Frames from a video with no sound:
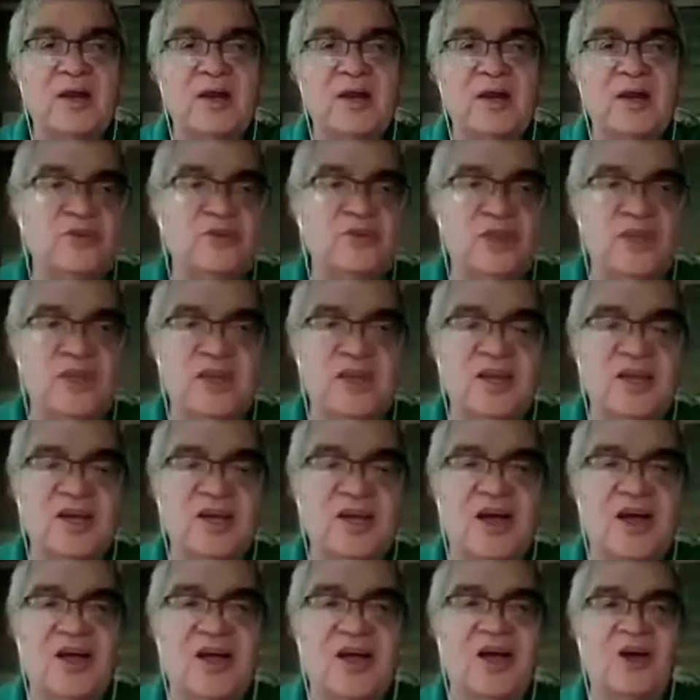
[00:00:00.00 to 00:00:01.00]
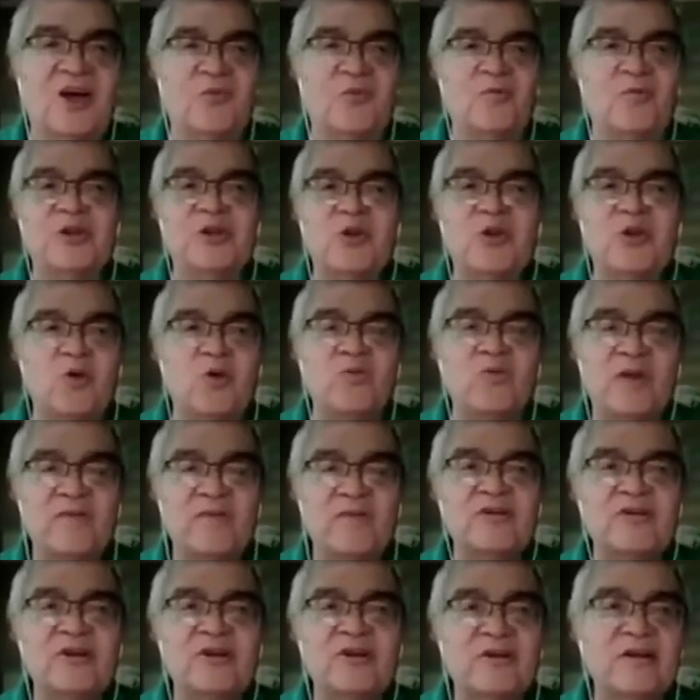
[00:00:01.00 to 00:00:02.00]
over to the Rideau
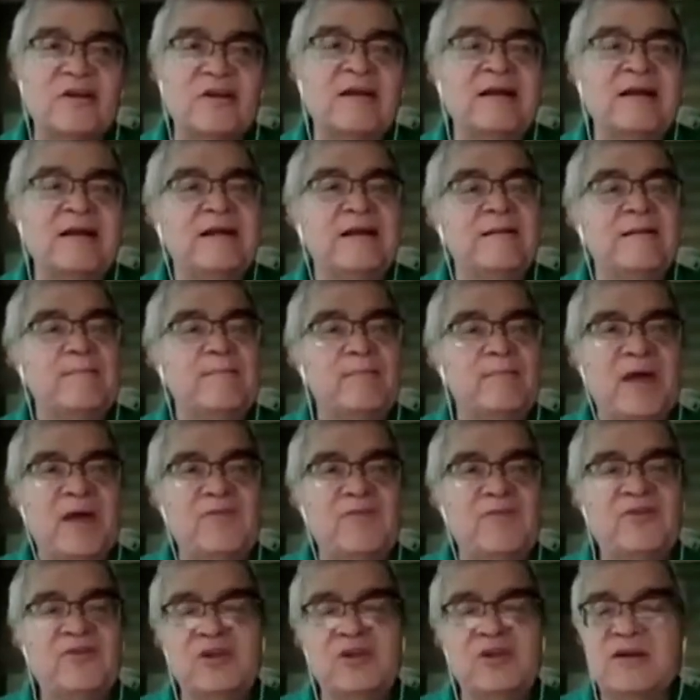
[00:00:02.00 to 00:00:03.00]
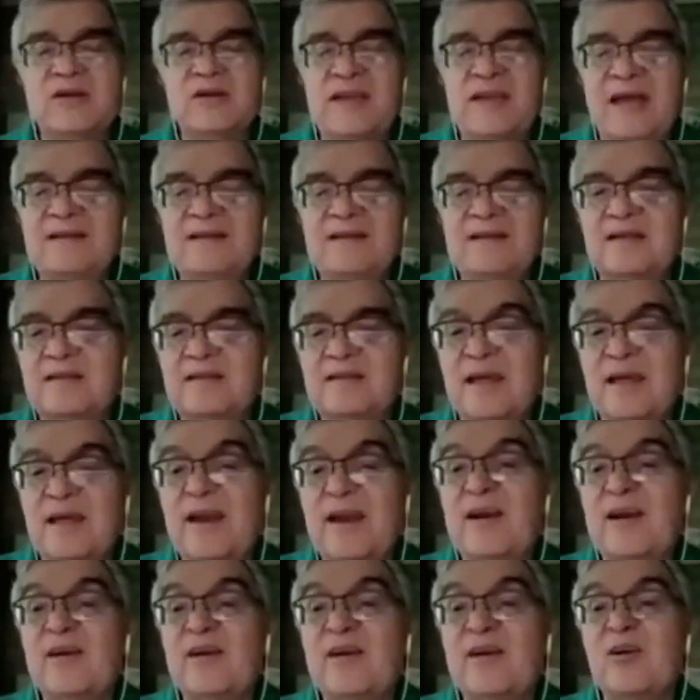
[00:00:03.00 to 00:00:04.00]
River. I feel connected
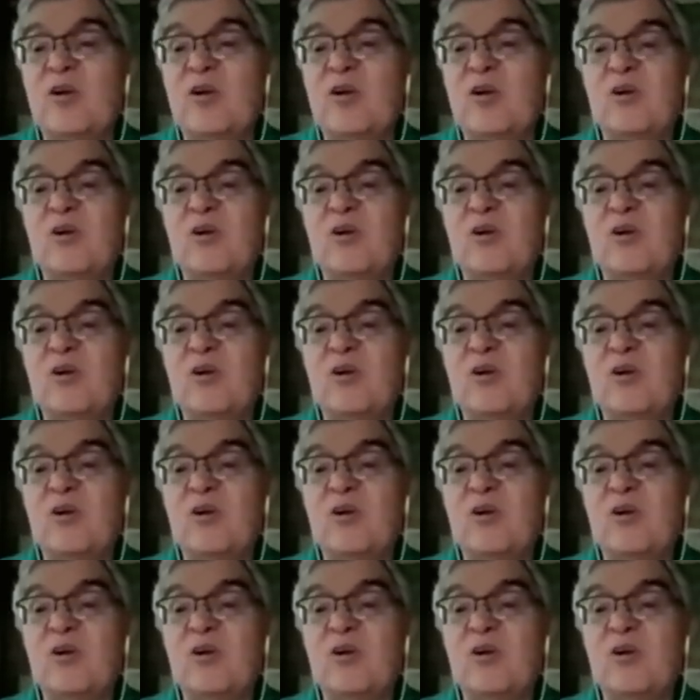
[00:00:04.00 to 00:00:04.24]
there, or